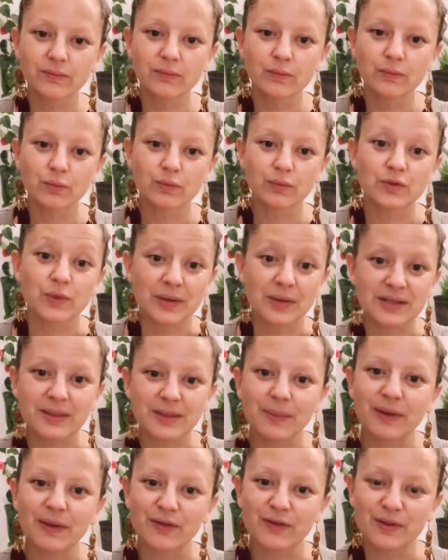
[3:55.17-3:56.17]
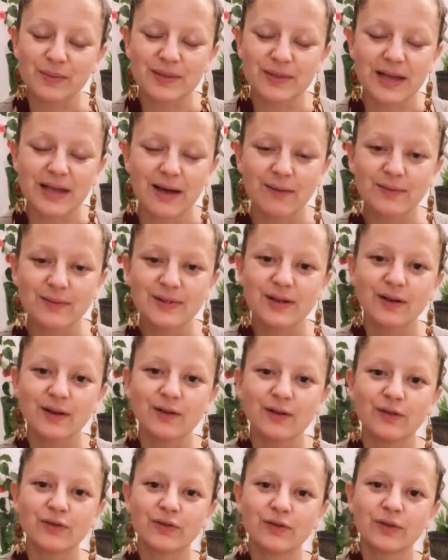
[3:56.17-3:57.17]
doing something for themselves,
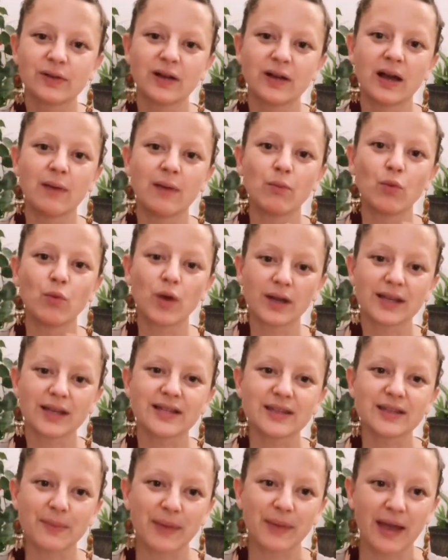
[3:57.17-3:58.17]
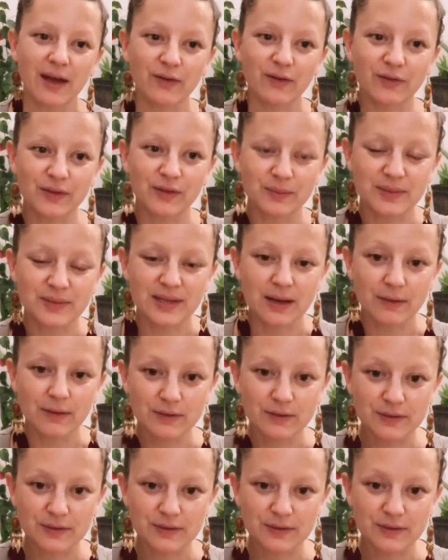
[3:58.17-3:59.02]
of working something out for themselves.